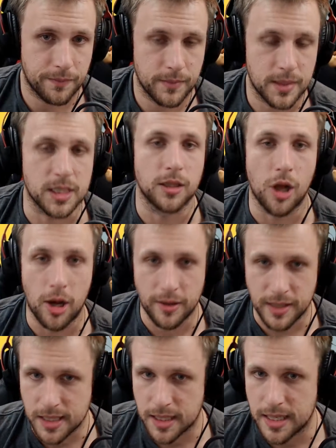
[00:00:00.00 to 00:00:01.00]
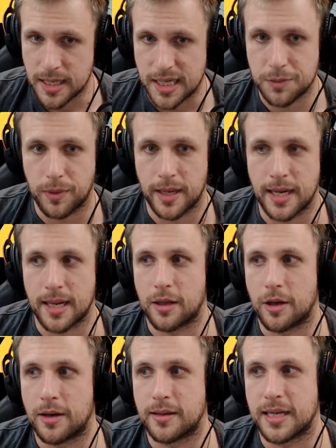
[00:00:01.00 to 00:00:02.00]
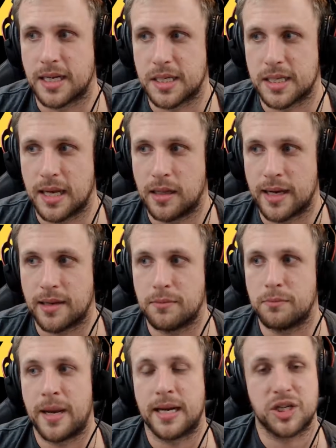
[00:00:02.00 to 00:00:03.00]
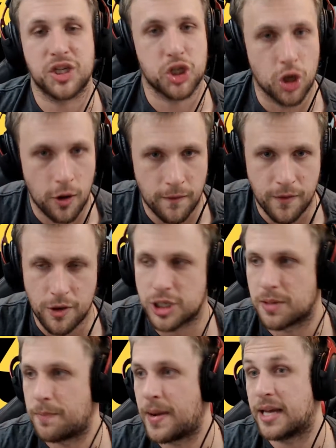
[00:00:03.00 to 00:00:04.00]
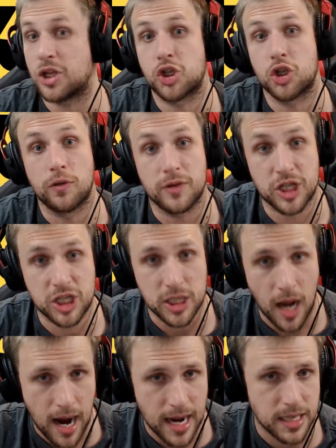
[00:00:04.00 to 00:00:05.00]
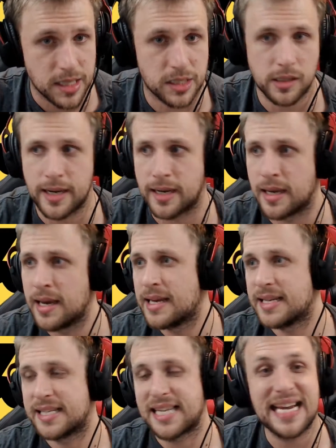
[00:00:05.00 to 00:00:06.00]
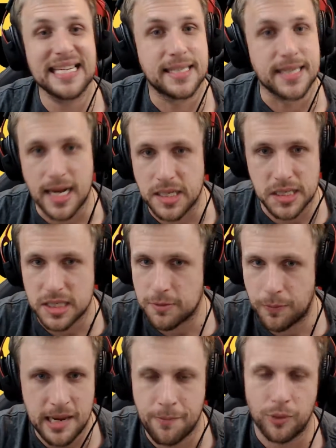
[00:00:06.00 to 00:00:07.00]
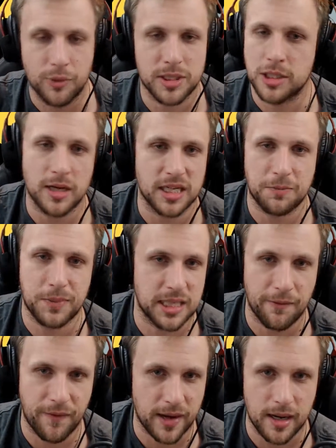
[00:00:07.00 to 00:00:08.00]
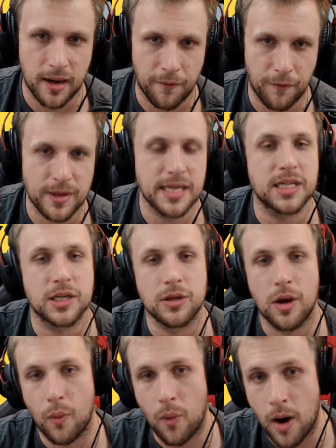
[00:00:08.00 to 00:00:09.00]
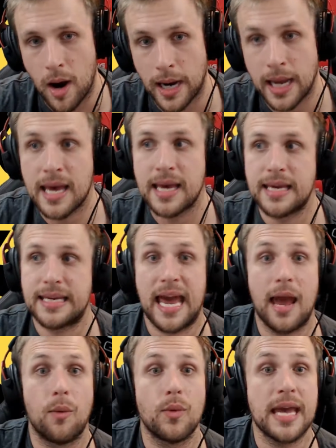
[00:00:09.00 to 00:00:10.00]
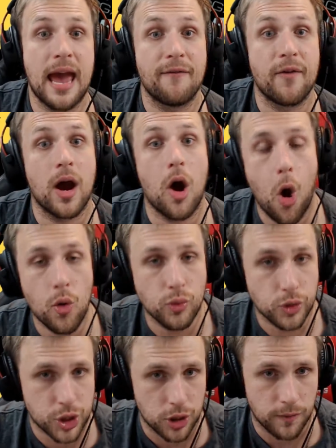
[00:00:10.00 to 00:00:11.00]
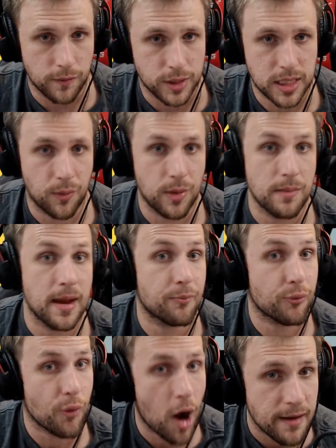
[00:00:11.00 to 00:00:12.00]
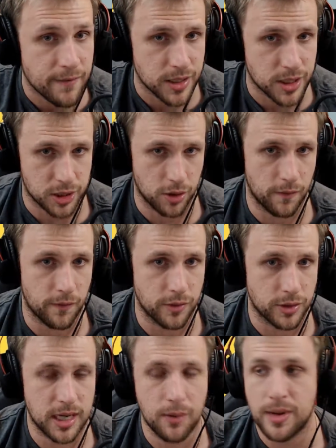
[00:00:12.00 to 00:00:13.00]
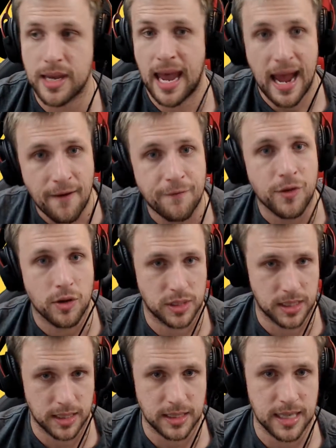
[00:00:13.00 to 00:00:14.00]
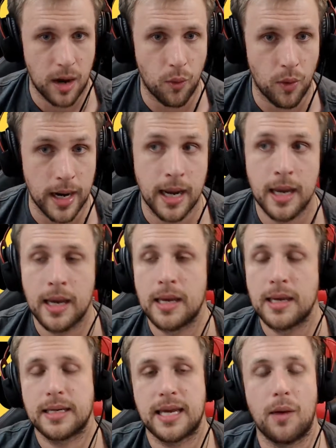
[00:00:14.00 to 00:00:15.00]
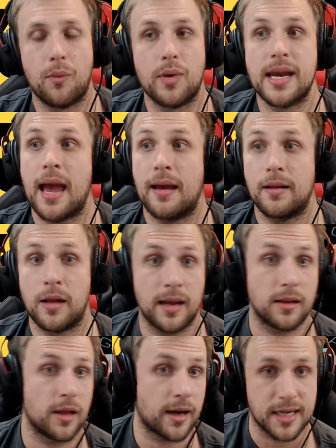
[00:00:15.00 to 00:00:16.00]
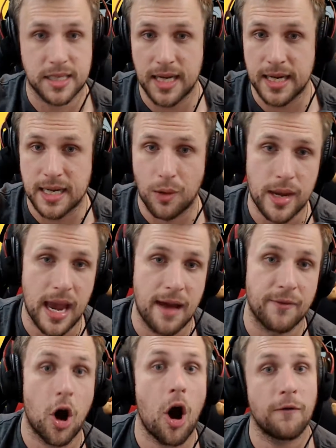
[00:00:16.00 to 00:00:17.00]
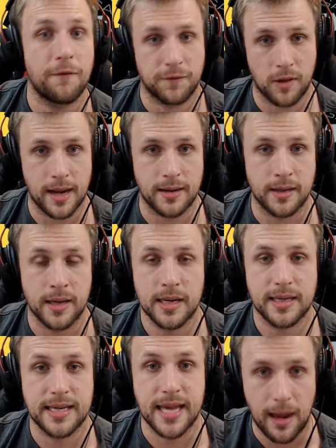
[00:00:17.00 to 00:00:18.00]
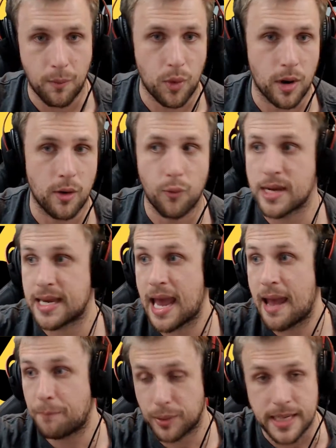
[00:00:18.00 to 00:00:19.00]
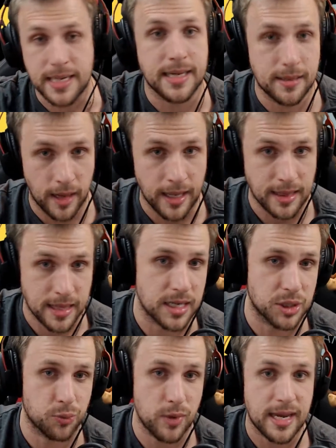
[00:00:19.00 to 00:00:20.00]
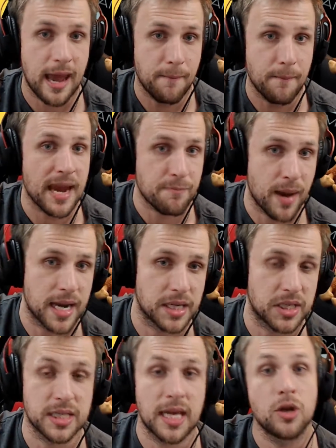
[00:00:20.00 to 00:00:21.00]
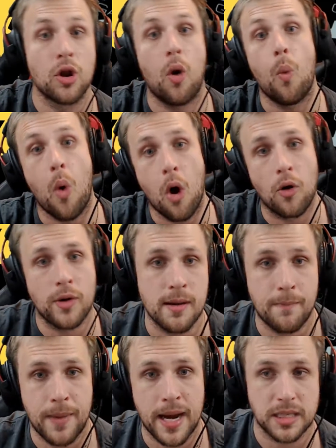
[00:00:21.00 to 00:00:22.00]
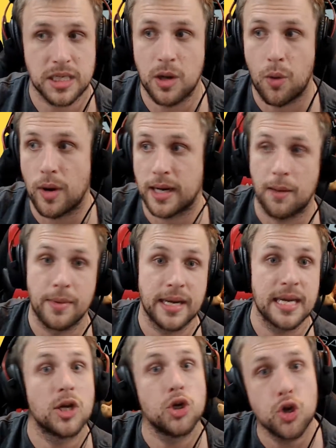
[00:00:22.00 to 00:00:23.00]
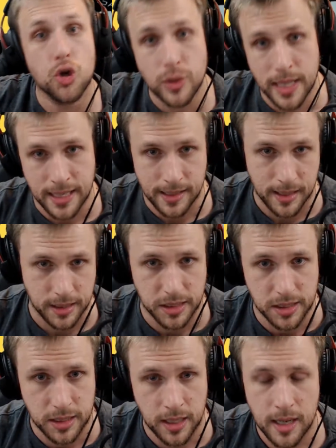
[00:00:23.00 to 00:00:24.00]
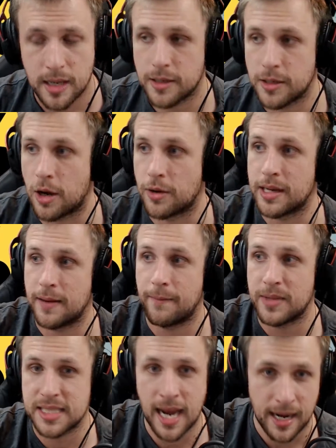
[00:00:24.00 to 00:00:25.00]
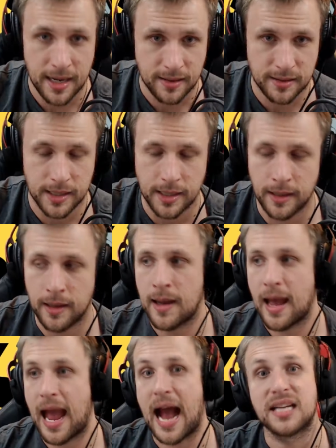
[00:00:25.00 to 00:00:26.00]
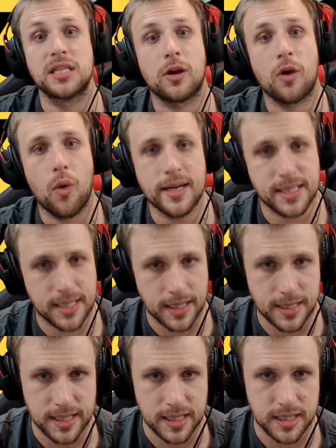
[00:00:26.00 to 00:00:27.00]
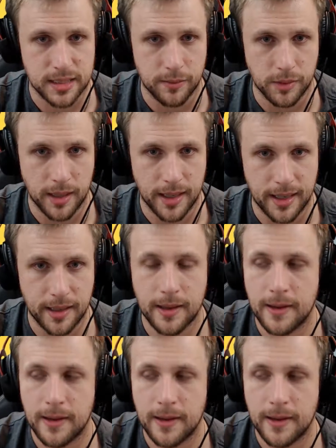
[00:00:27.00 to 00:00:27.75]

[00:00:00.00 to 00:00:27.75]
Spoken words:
There's a lot of things that need explaining. A lot of things that, like, about servers, about the server size. Like, saying dozens of people is not specific enough. We need to know why. Can we have our own servers? Can we make private servers? Can we have those things that way? Can we, like I said, can we have an offline game where we can play like this? We can make bases and not worry about someone coming in and nuking us. Is that a thing? How's the questing system like?